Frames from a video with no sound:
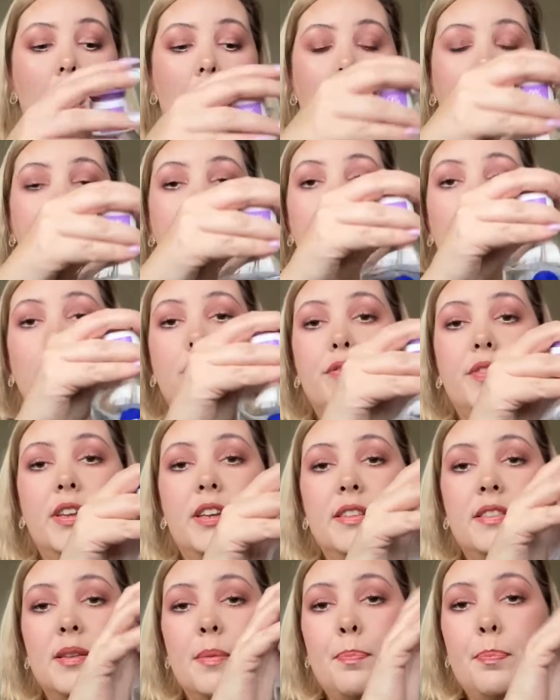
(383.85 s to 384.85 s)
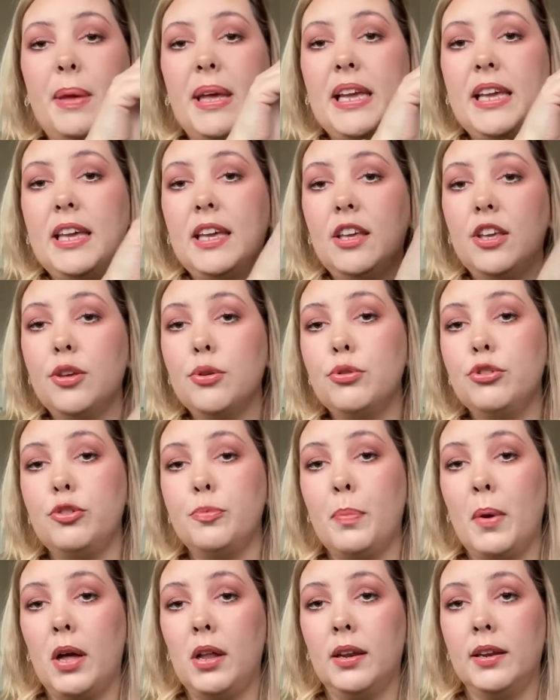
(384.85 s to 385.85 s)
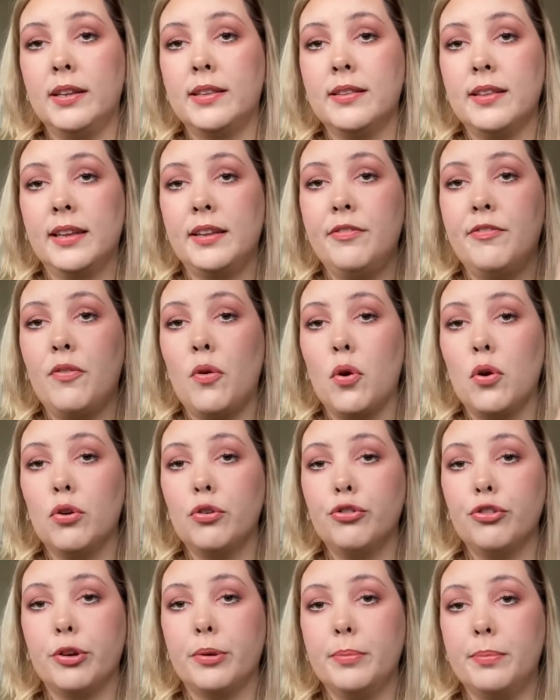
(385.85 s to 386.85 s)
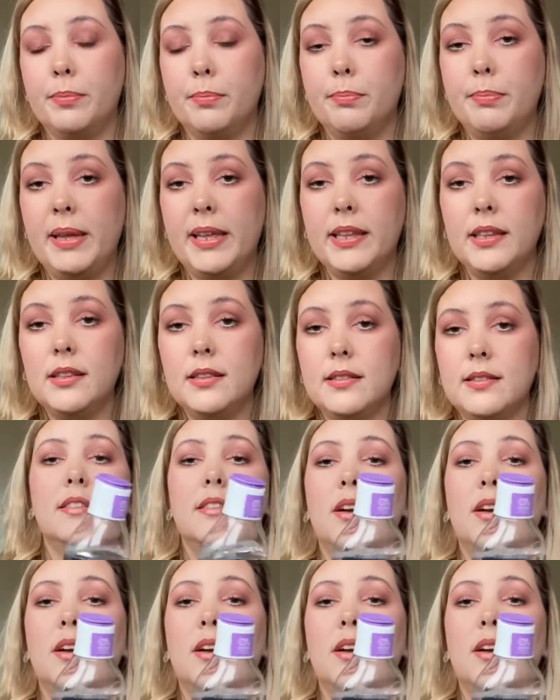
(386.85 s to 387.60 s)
I love that it's a big huge bottle. It's like 400 mils.